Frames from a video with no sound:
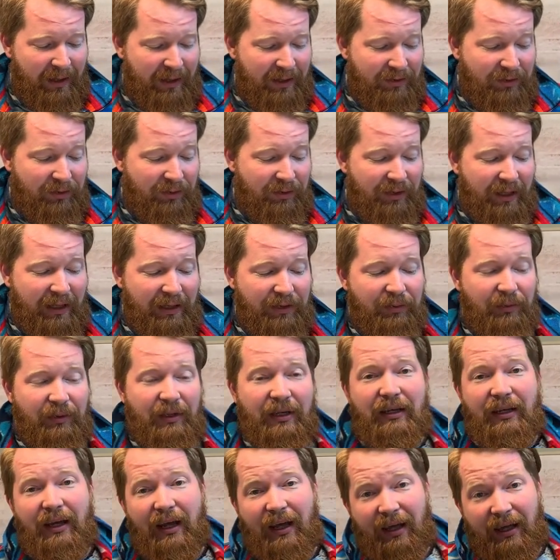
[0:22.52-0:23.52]
So on day
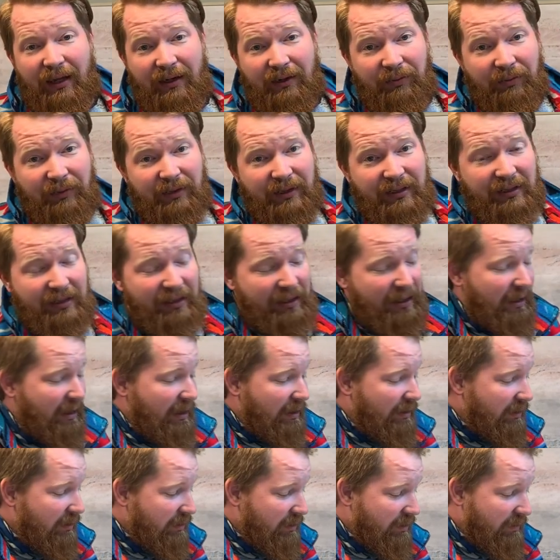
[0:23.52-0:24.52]
29, we
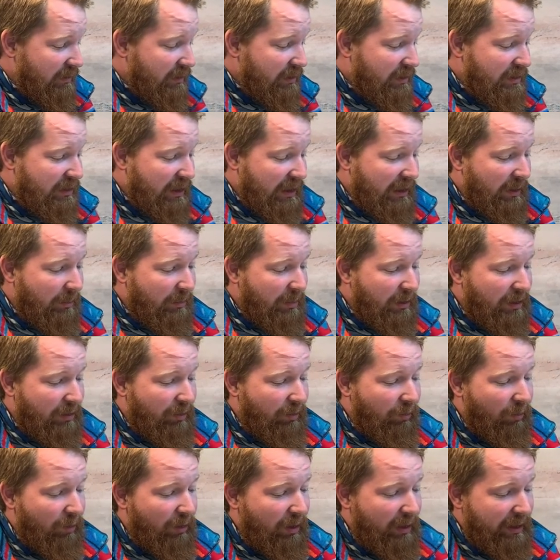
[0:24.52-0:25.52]
see 2
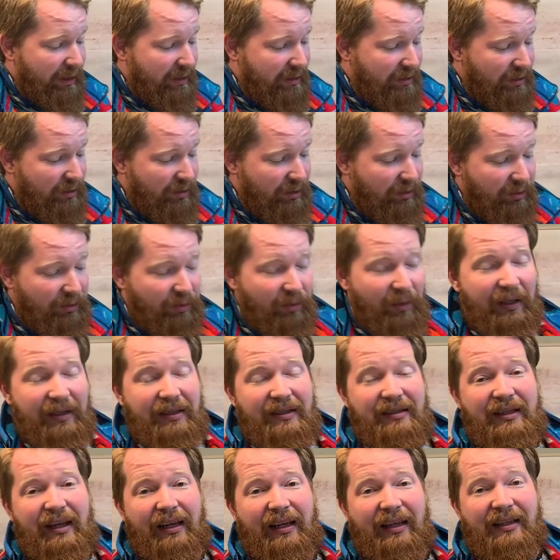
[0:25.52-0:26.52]
Peter 1 and 2 and
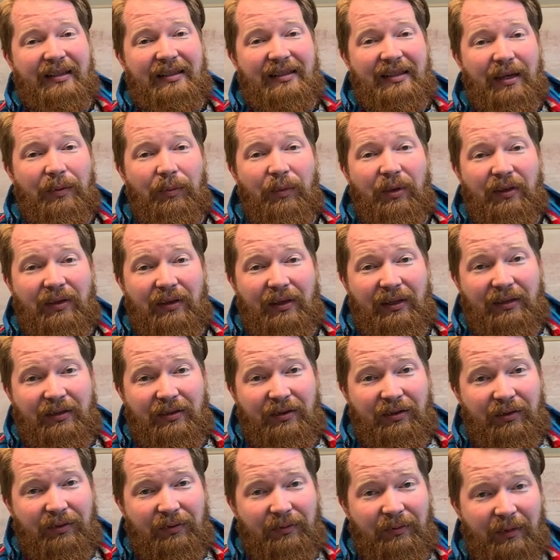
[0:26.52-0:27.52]
2 Timothy 2.
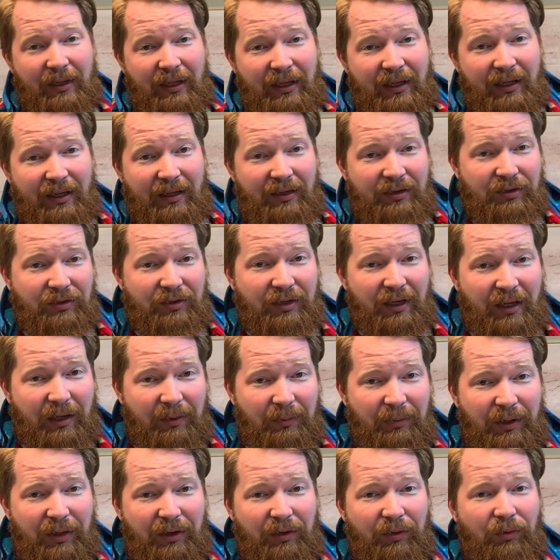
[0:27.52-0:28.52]
So 2
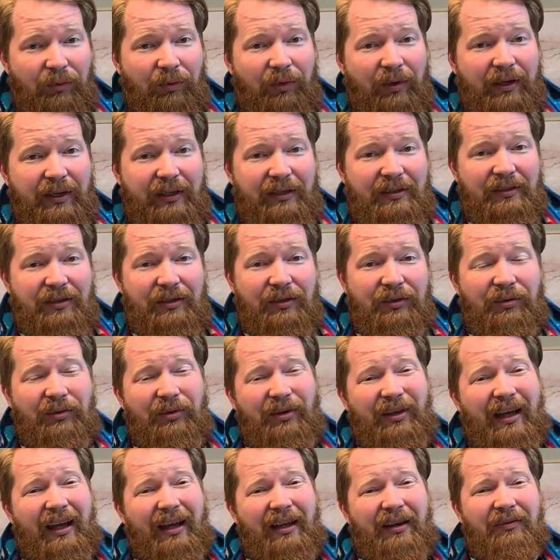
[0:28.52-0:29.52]
Peter 1 and 2 are
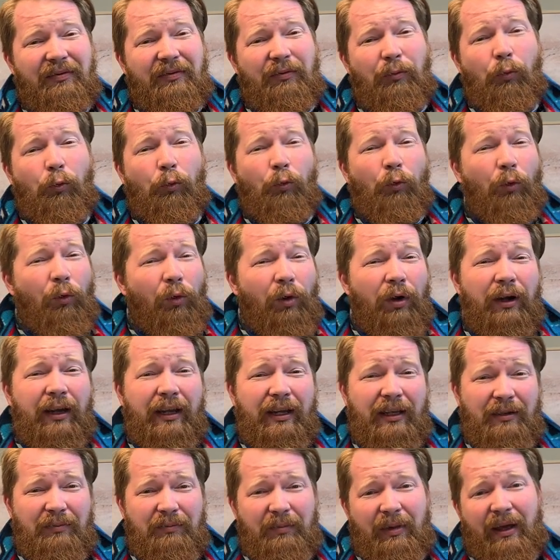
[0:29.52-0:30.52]
kind of
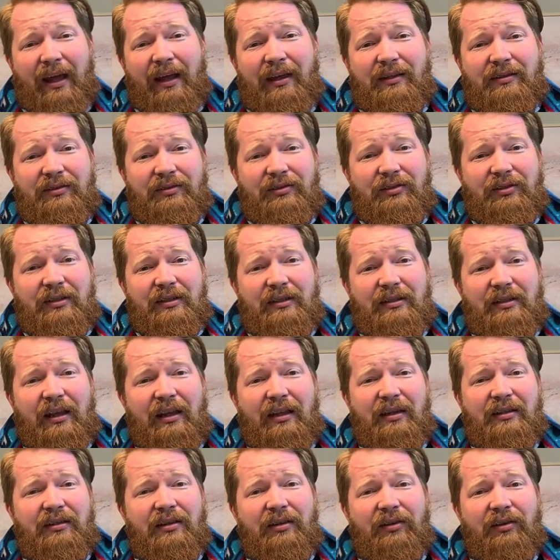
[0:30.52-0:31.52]
warning passages,
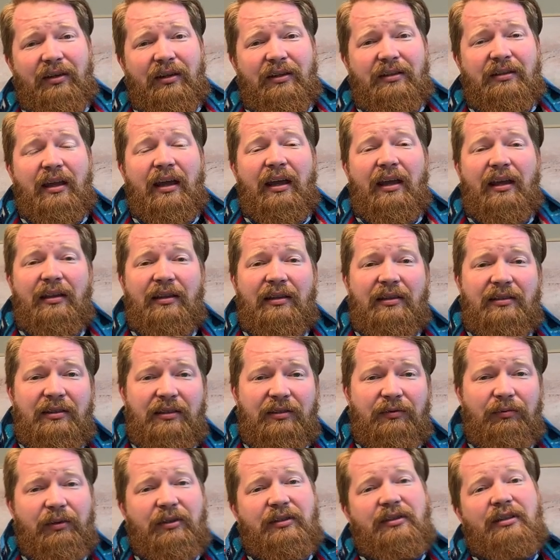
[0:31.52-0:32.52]
kind of telling us, hey, this
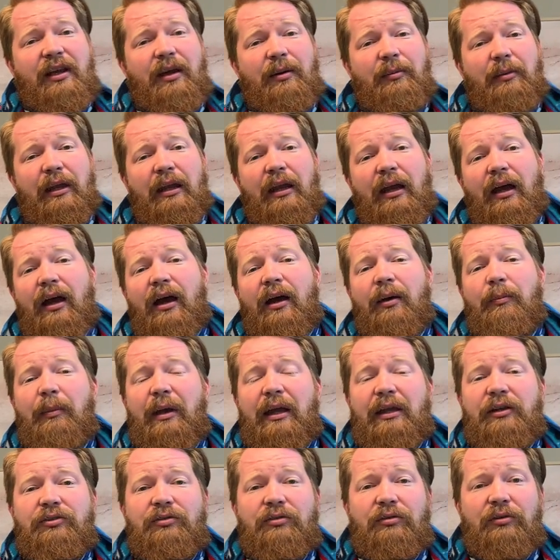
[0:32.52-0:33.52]
is what's coming up.
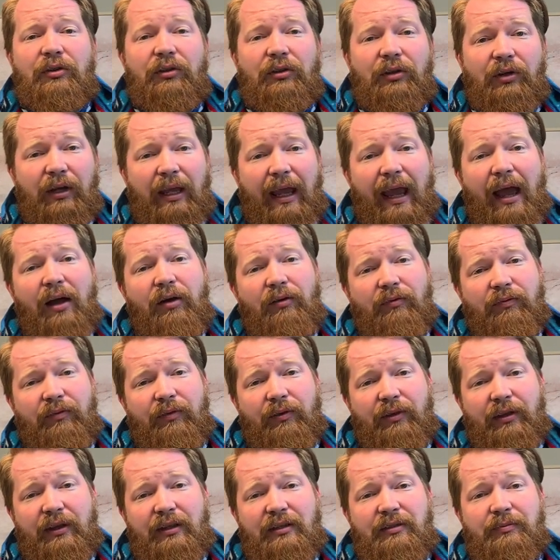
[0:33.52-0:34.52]
Make sure to look out for
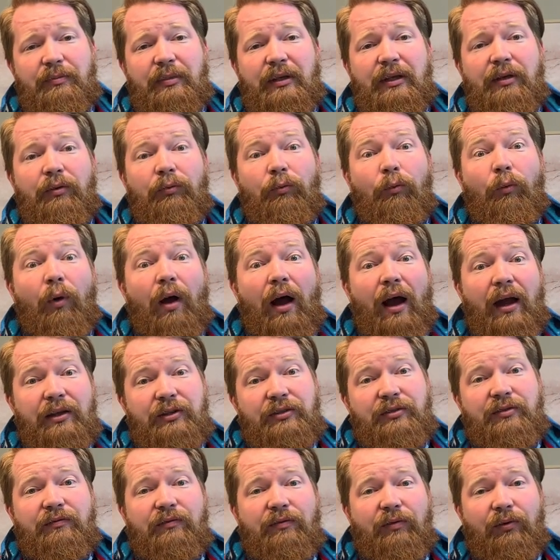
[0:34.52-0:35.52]
this. Be
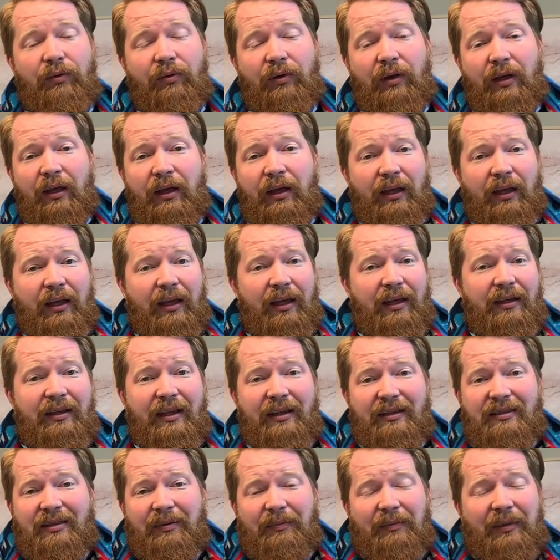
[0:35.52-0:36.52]
watchful. And
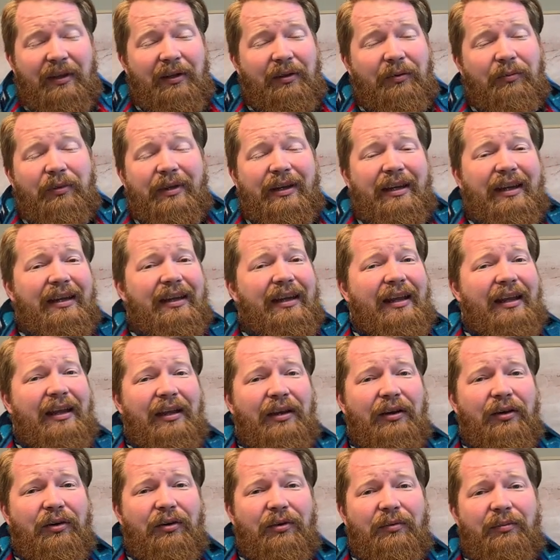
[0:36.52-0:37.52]
that's something that we need to
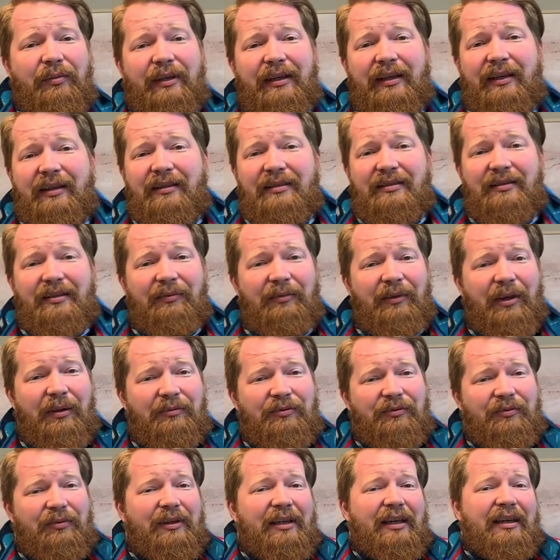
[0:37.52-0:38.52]
hear because
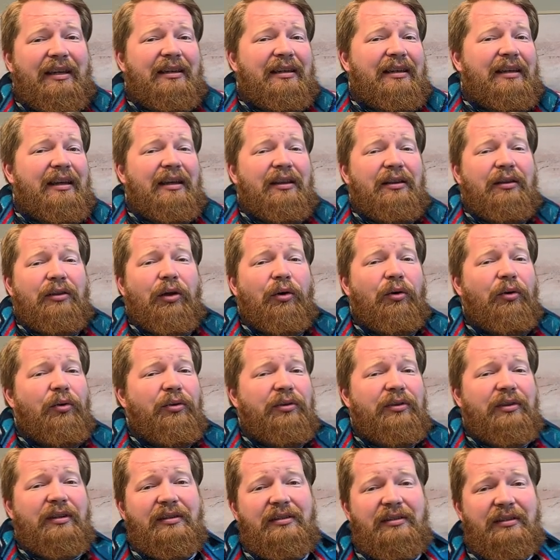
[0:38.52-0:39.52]
sometimes we get
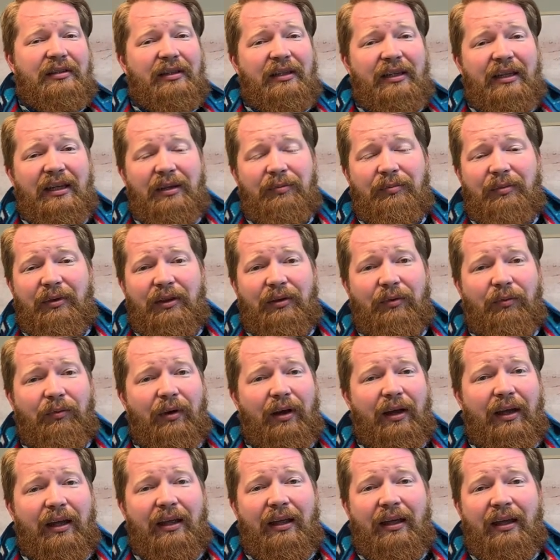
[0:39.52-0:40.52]
lulled to sleep in the
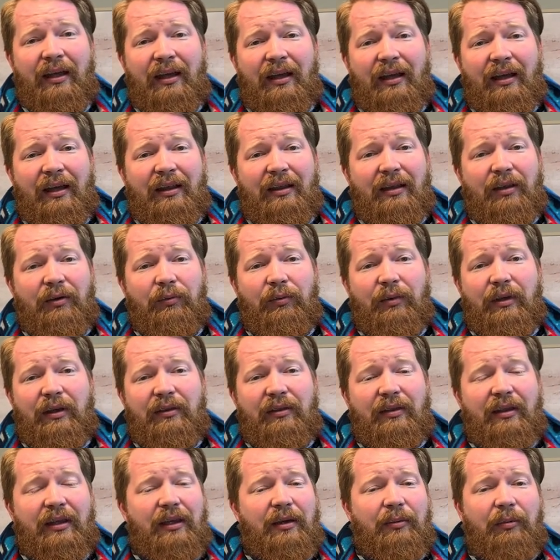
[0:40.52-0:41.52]
way that we
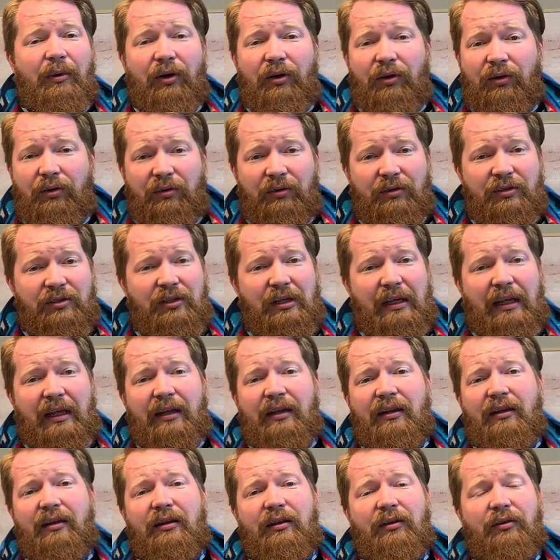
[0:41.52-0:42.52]
think about our
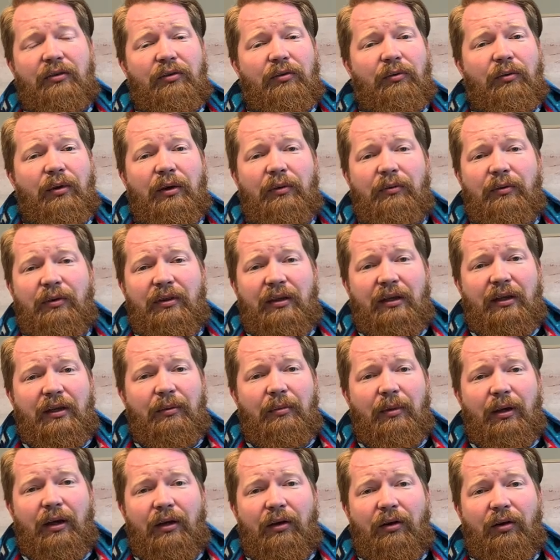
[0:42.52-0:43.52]
Christianity or the way we think
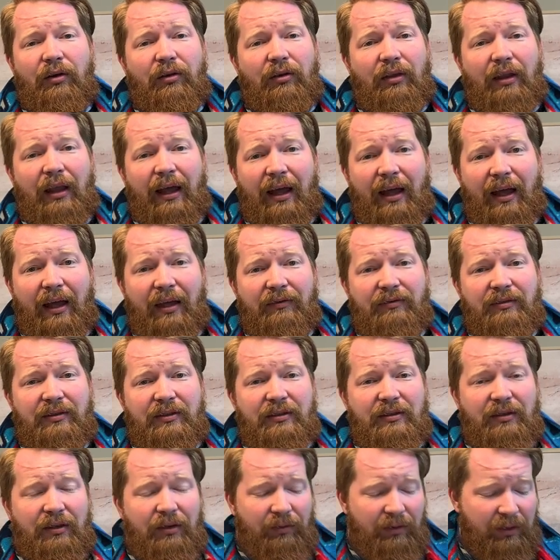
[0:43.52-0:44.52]
about our lives.
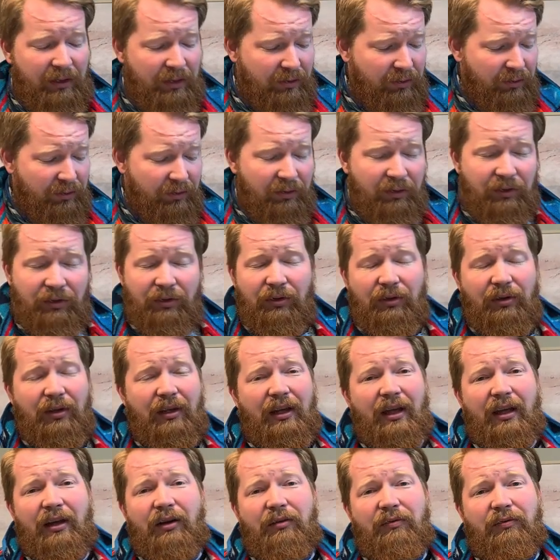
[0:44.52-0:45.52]
And so these are good,
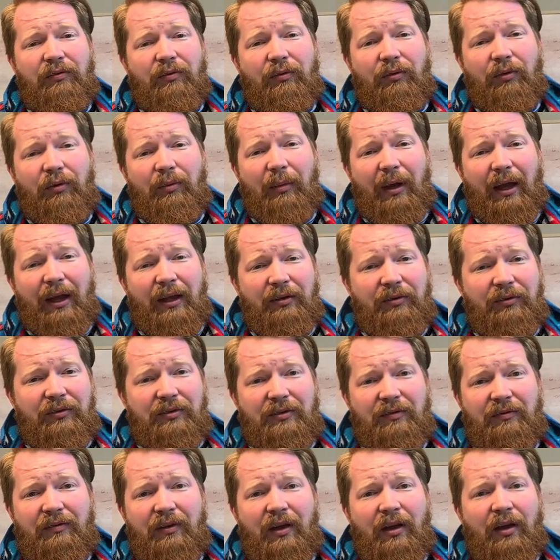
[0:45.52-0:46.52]
helpful
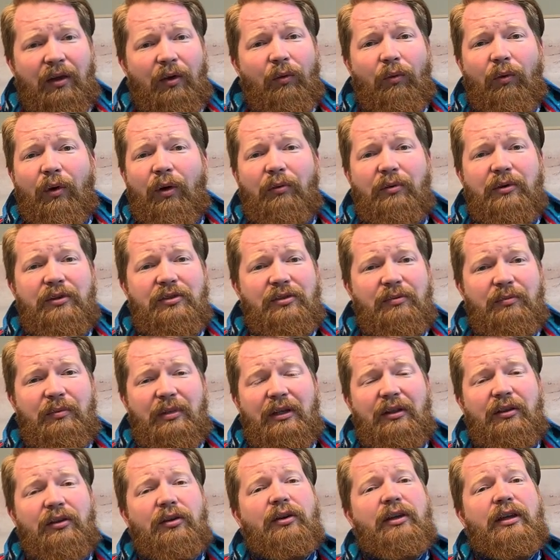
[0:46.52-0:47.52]
reminders of what we should be
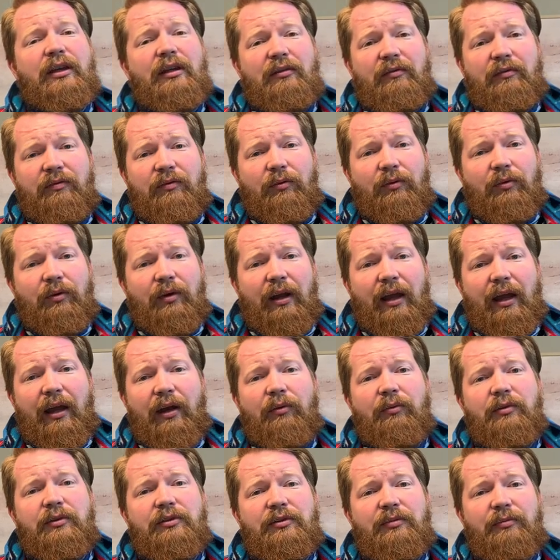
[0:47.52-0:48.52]
looking for and
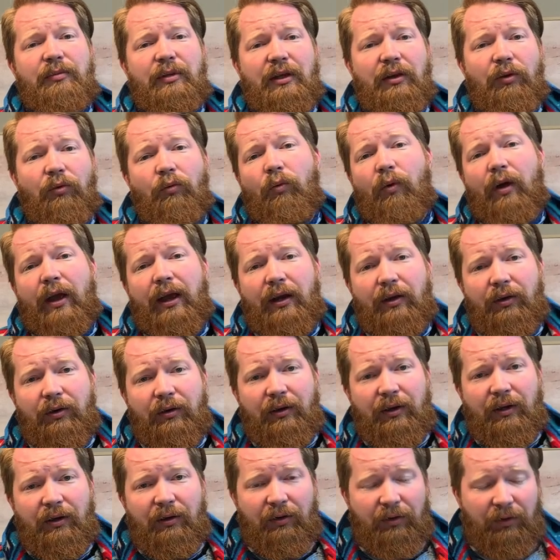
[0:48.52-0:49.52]
how we should be aware
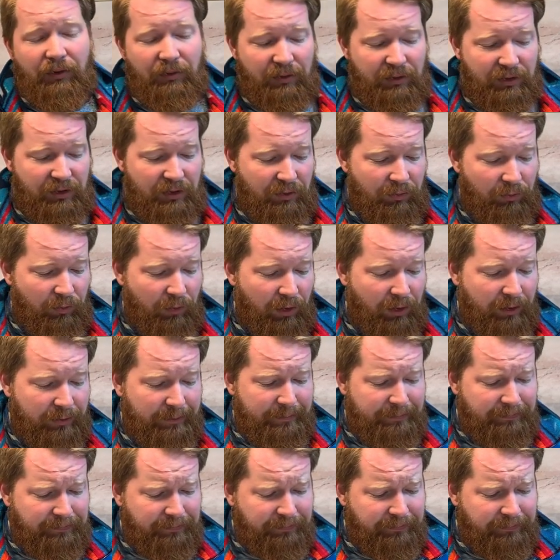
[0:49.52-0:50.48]
in our Christian walk.